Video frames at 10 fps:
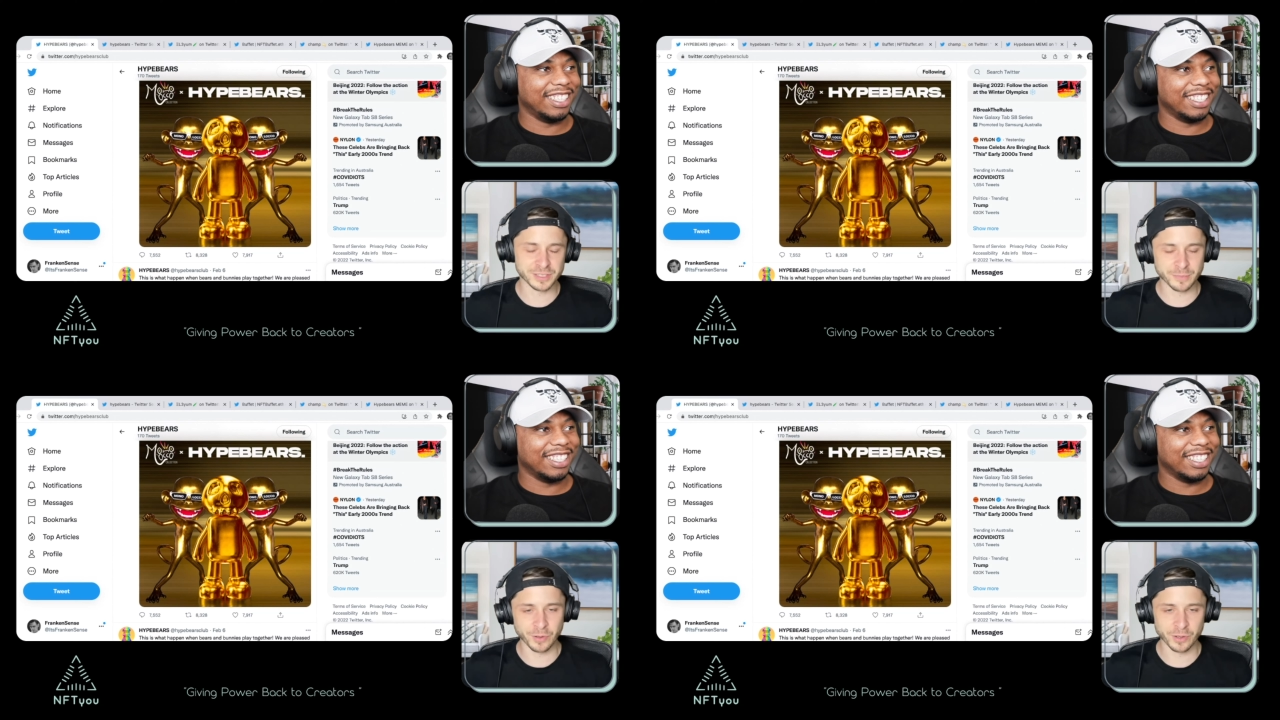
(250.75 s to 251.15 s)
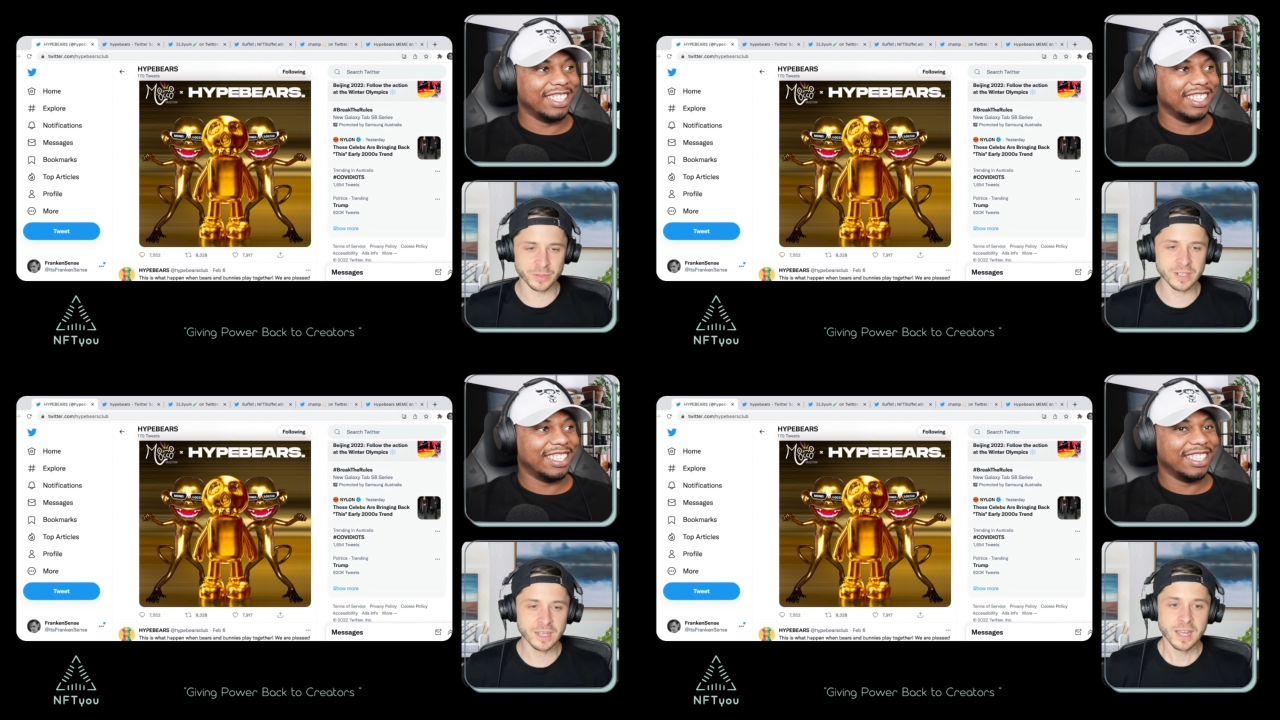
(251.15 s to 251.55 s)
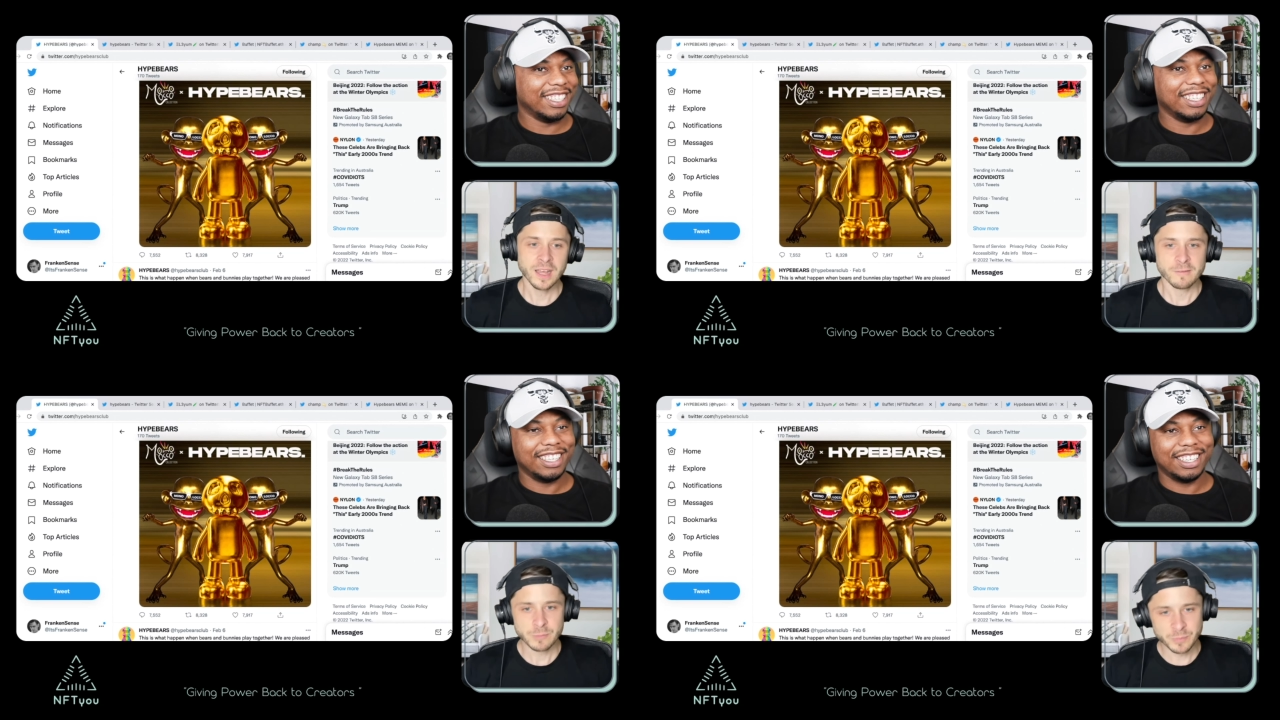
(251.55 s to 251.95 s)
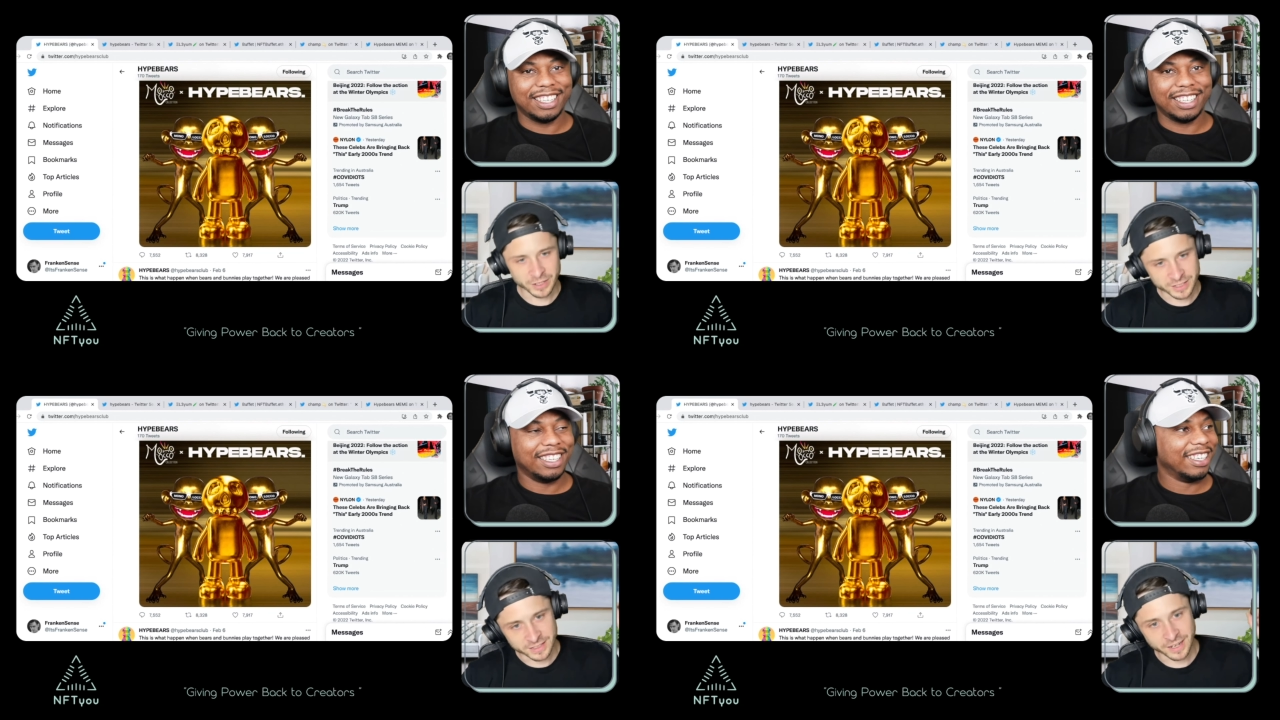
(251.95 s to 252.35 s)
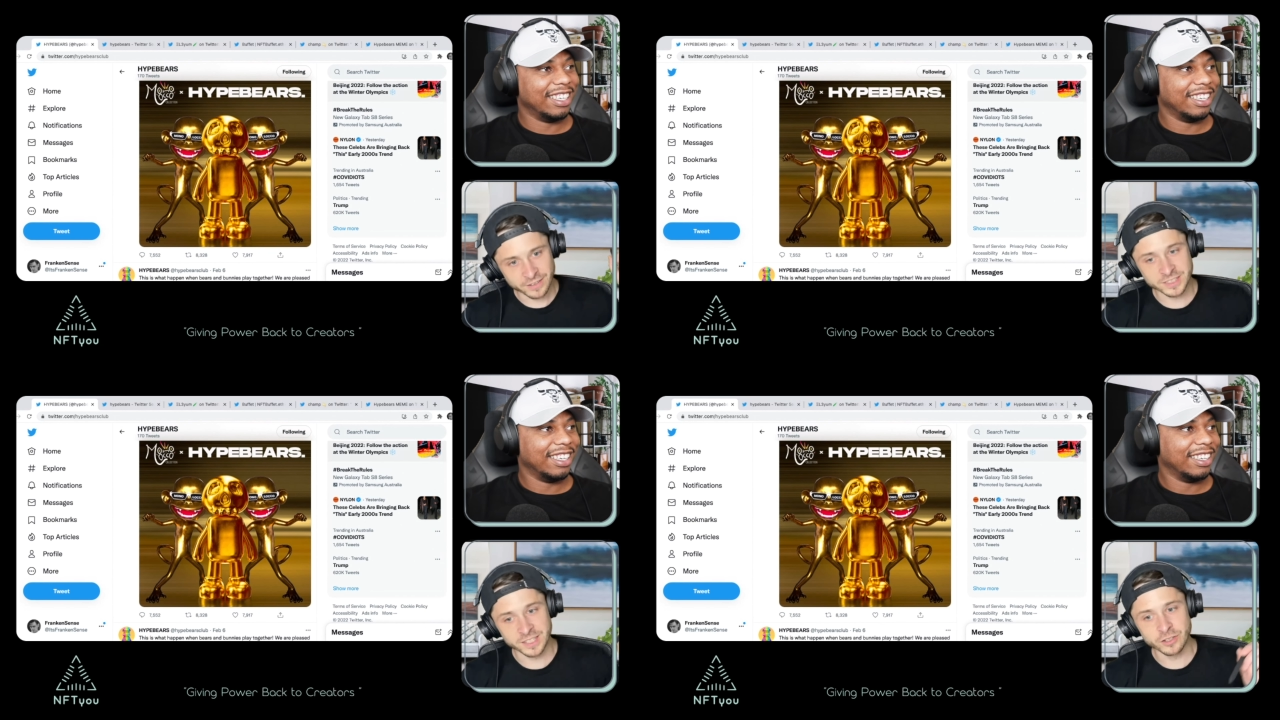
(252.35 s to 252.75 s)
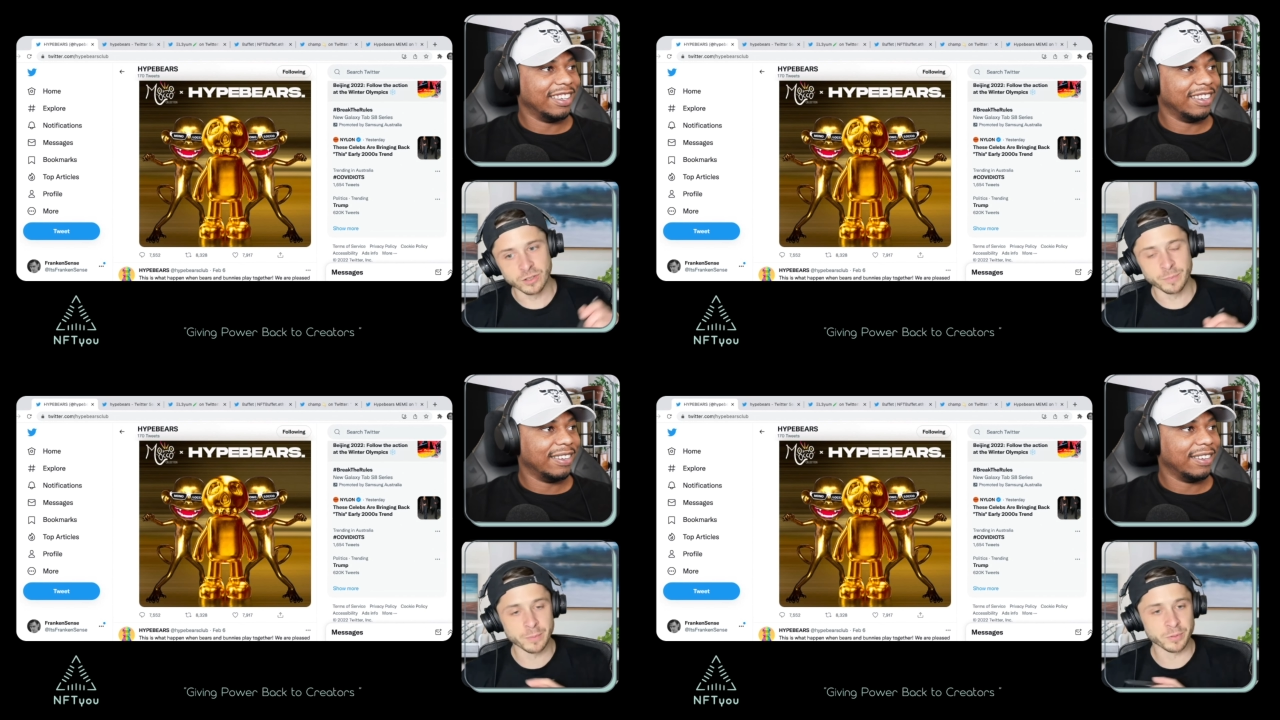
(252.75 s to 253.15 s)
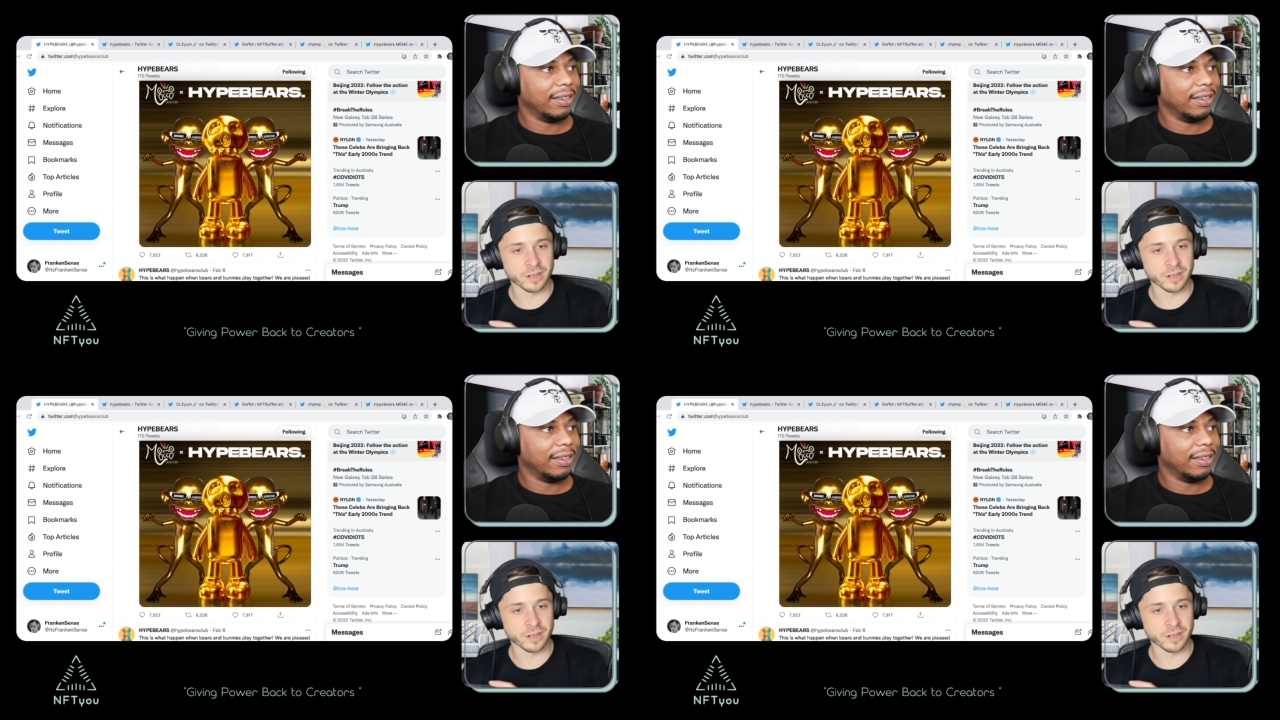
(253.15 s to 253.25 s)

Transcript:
Speaker 1: disappointment, but I can guarantee you that people